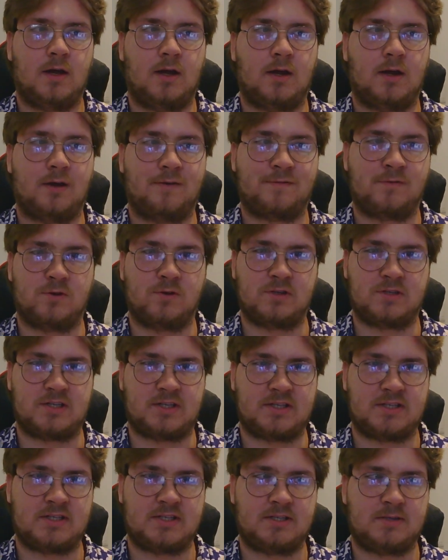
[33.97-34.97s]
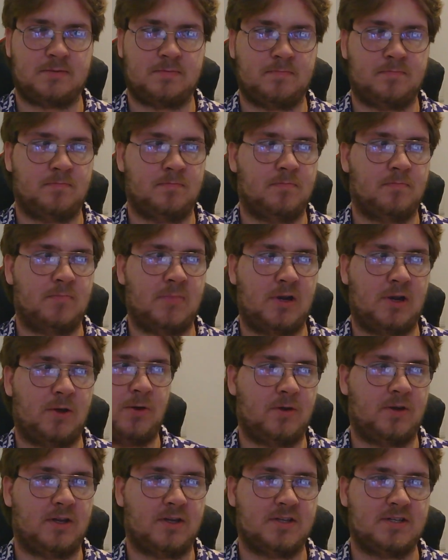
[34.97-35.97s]
Of course, that's
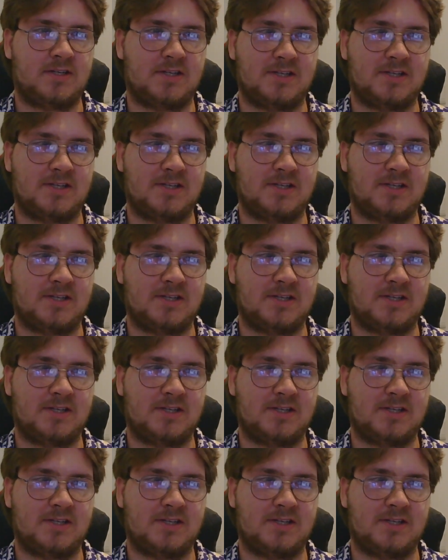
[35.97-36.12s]
Melodious,